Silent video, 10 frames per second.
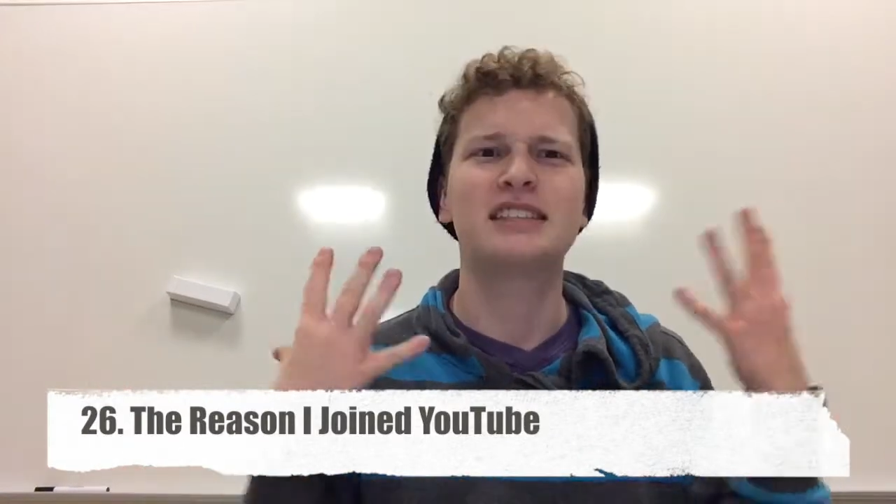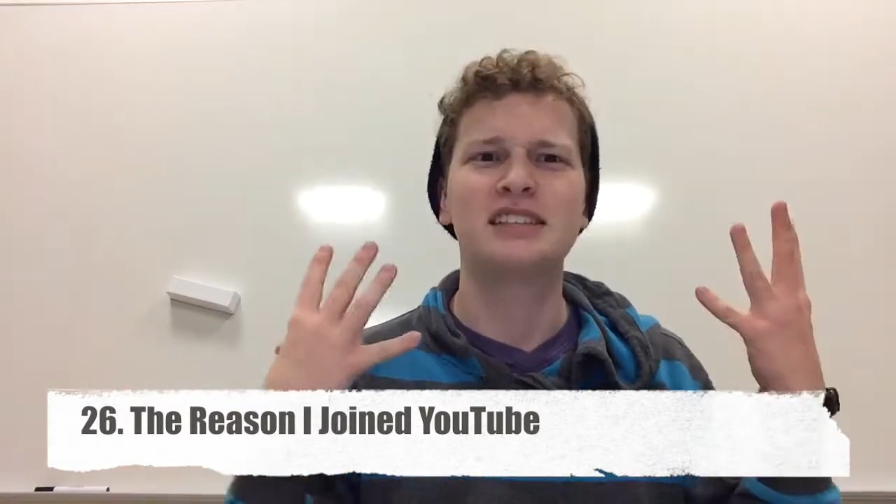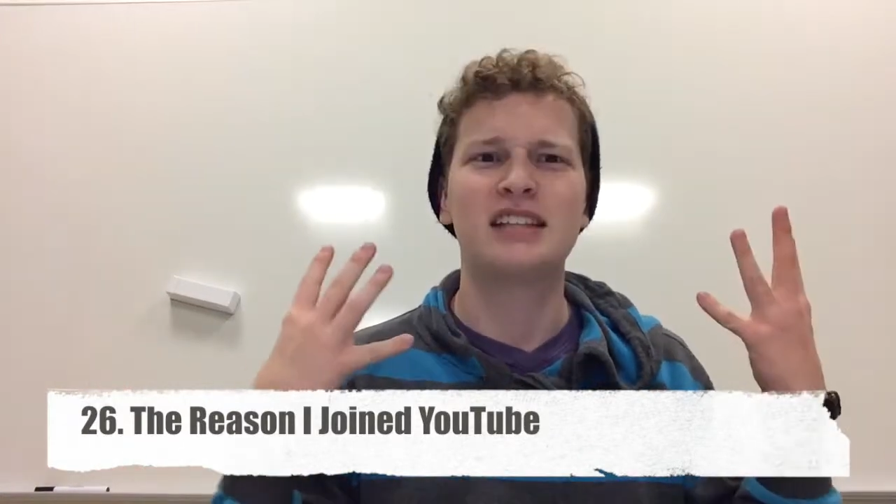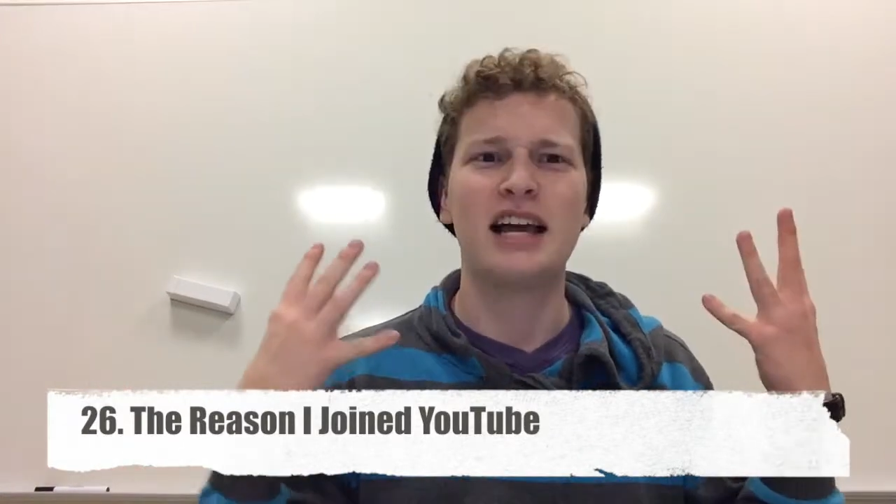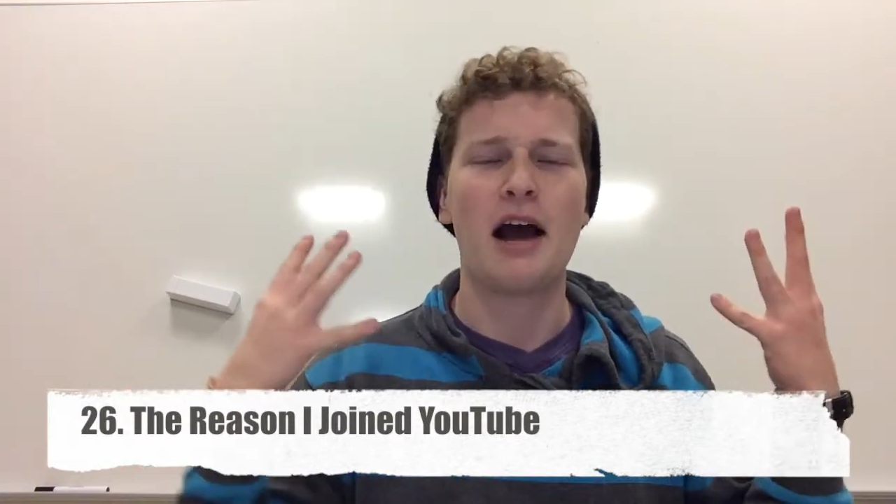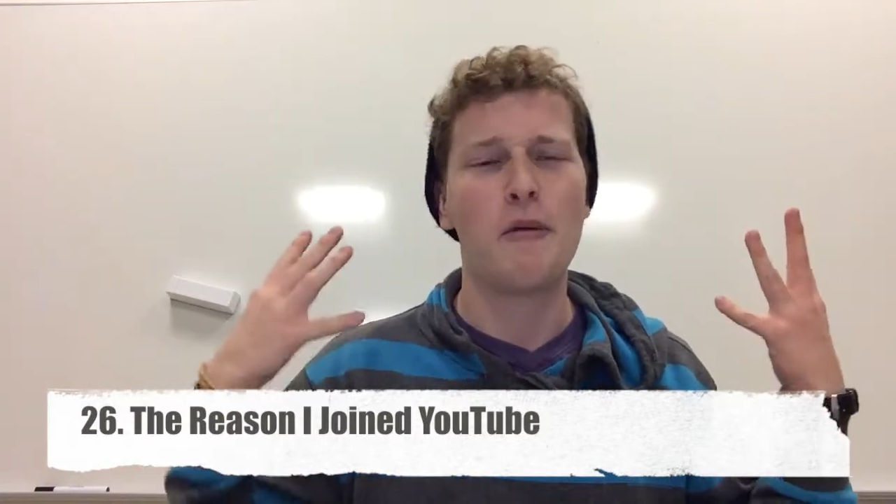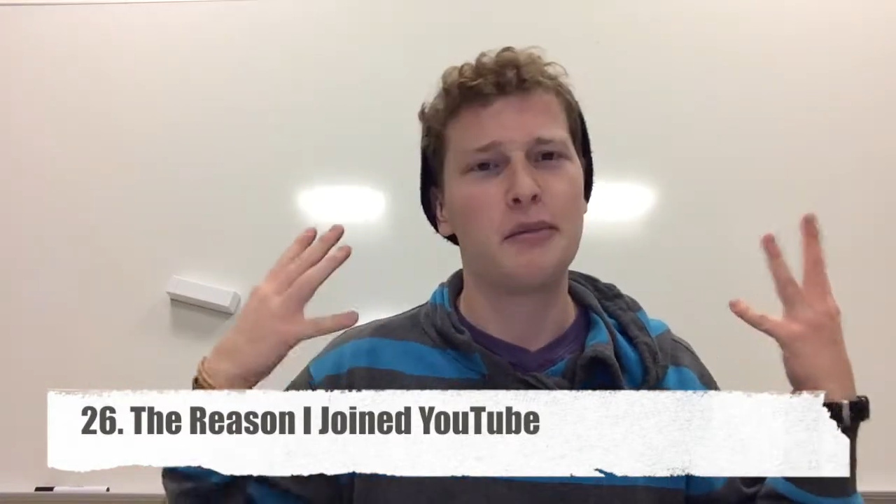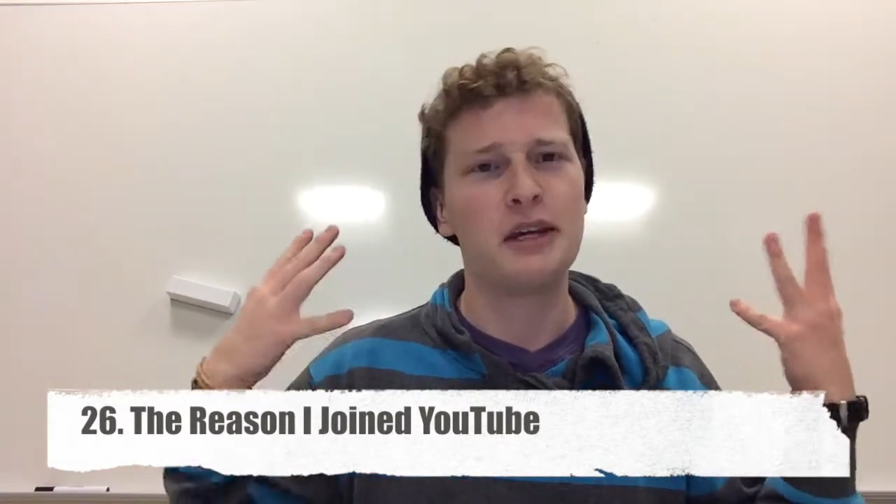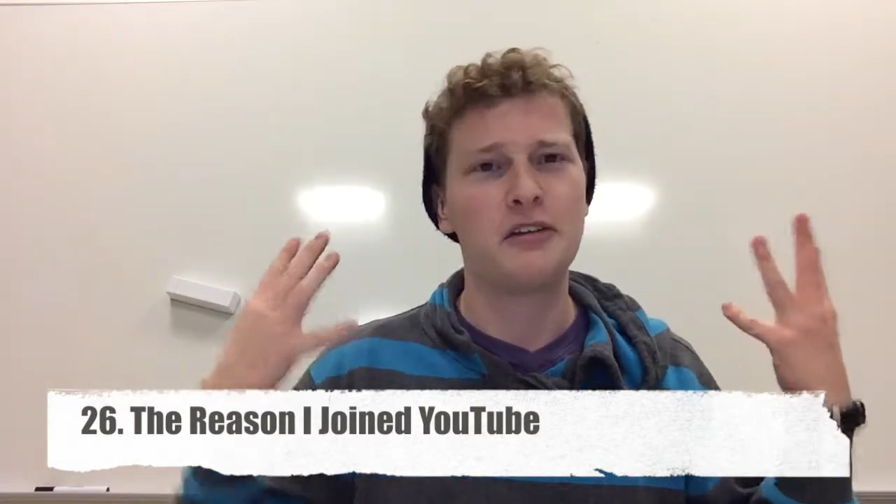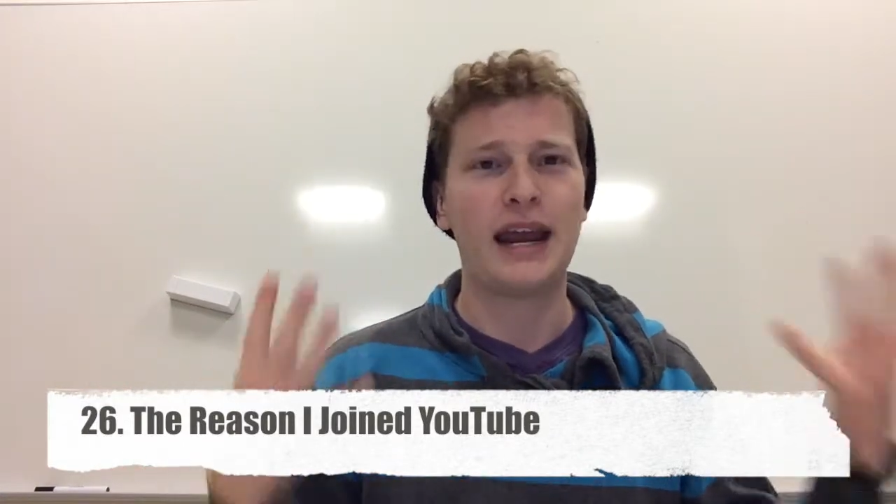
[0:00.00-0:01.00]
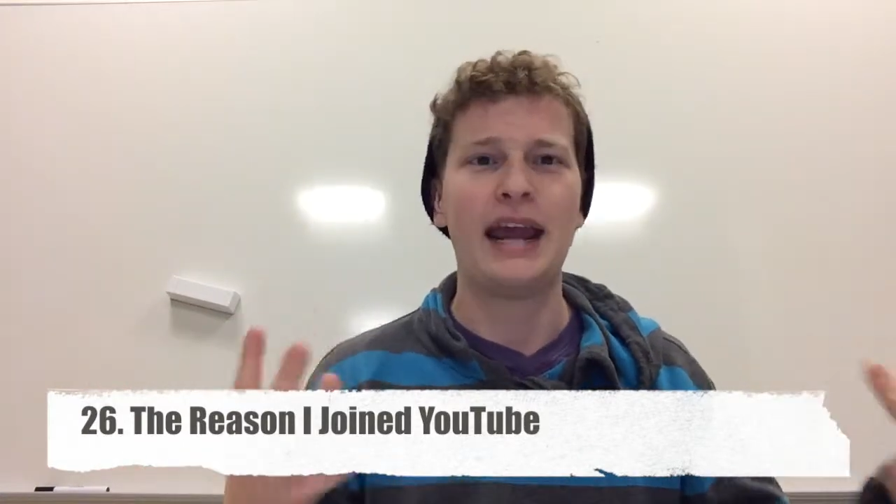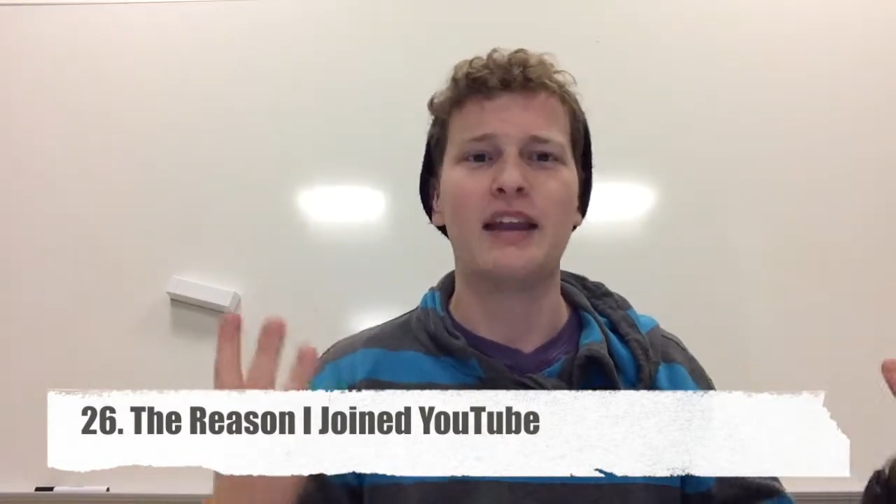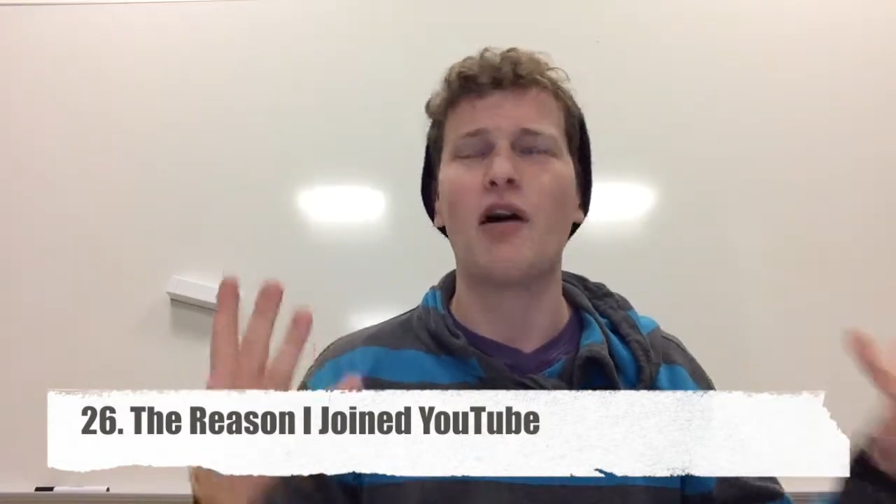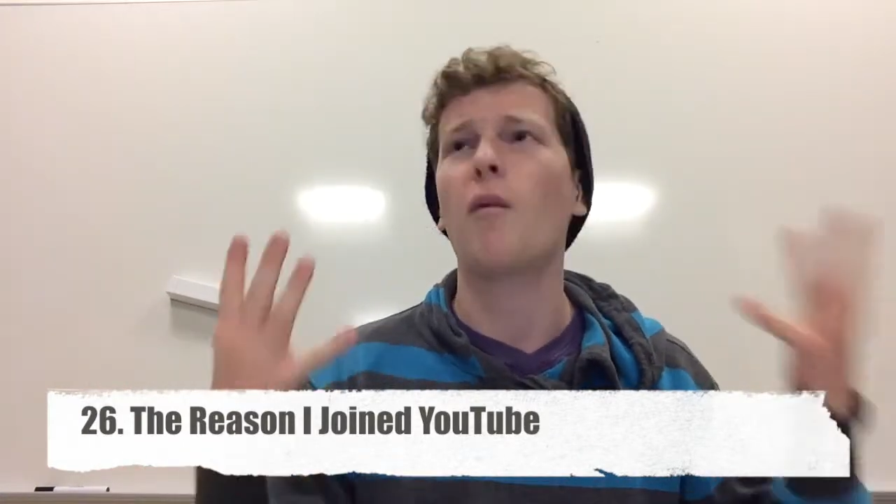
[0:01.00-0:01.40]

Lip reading: It's just like, I want to be creative.